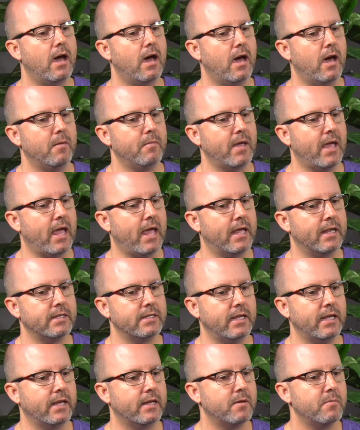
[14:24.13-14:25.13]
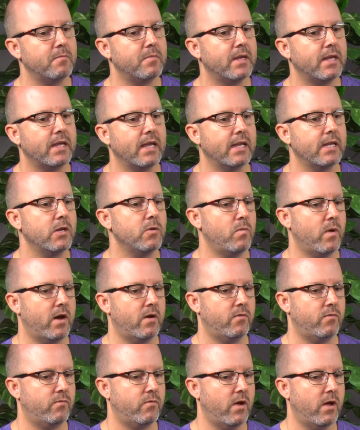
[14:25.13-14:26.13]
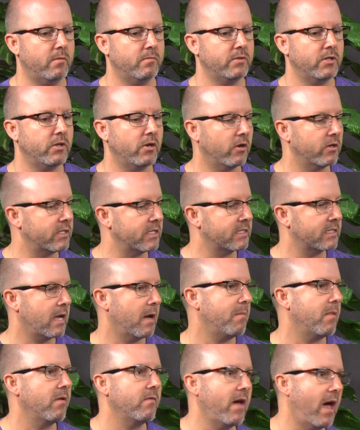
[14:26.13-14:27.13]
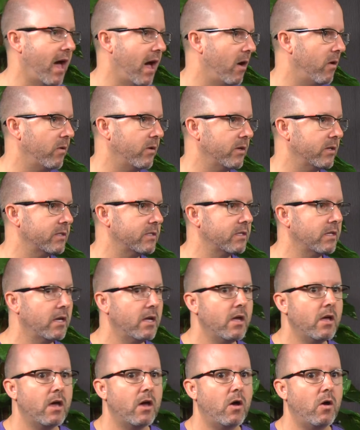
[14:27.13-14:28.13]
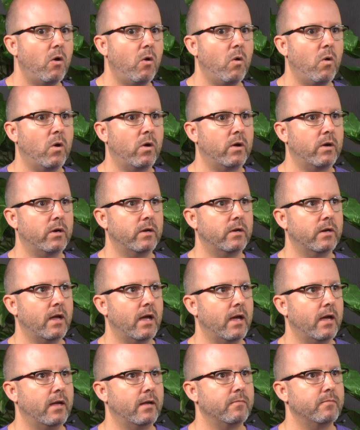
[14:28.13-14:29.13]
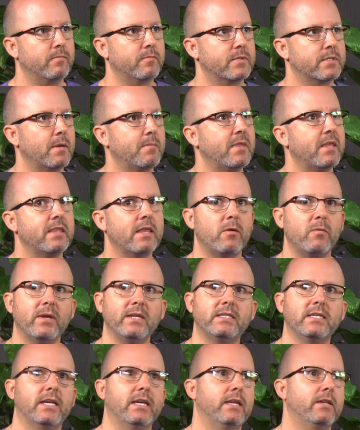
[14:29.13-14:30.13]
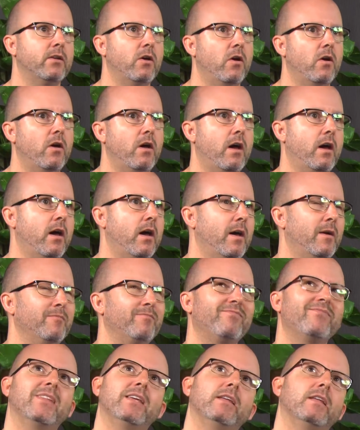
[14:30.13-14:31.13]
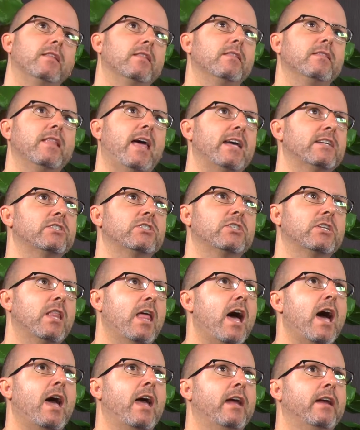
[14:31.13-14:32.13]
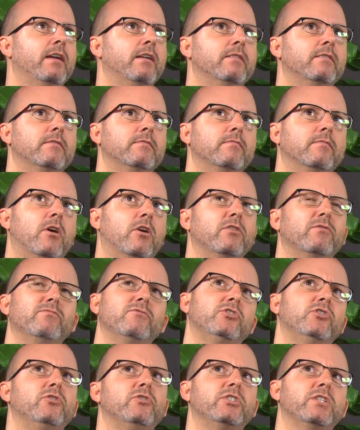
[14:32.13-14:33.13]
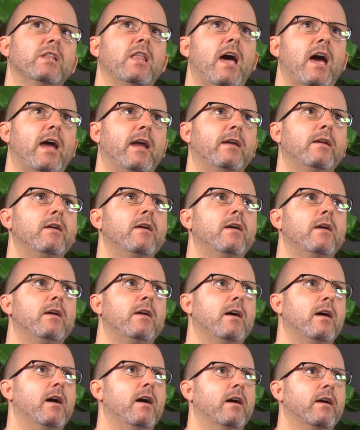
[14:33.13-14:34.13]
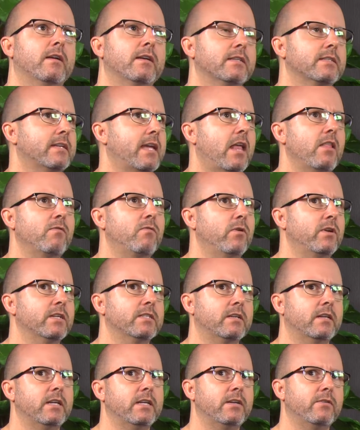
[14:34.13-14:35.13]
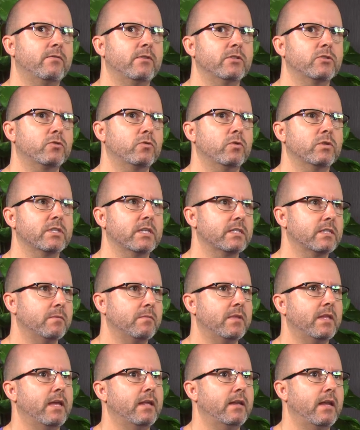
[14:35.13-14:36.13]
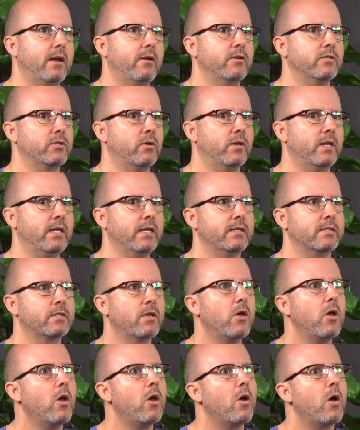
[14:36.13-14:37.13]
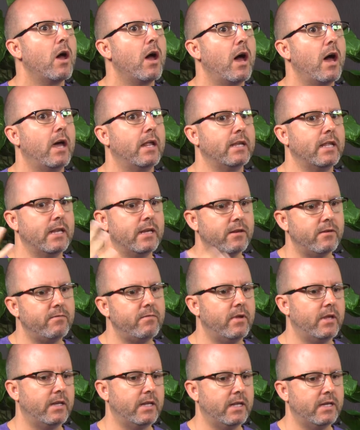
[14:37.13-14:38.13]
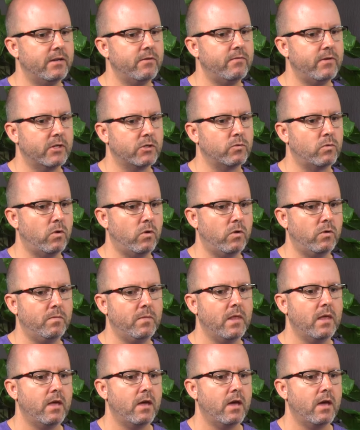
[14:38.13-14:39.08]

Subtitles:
And it can be anywhere from just a couple of hours, or something that we did last July or June, July, because California is on a different school system than Arizona is. An individual,